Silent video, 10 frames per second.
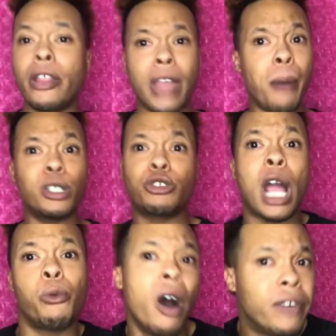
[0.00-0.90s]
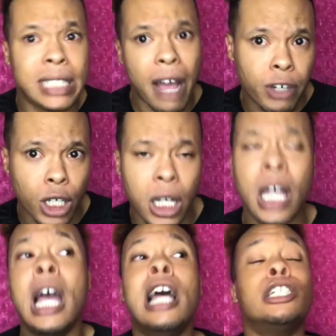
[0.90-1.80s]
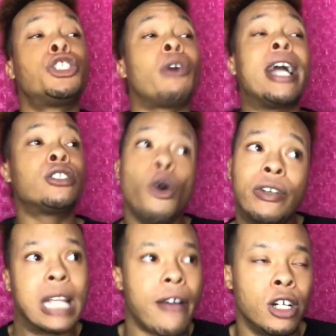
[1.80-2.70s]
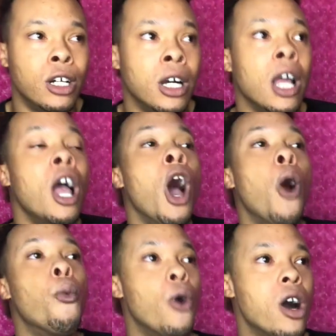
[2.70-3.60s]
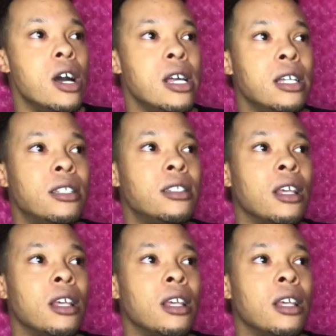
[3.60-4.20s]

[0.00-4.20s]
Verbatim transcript: That was strike one for Tyvon. Strike two for Tyvon was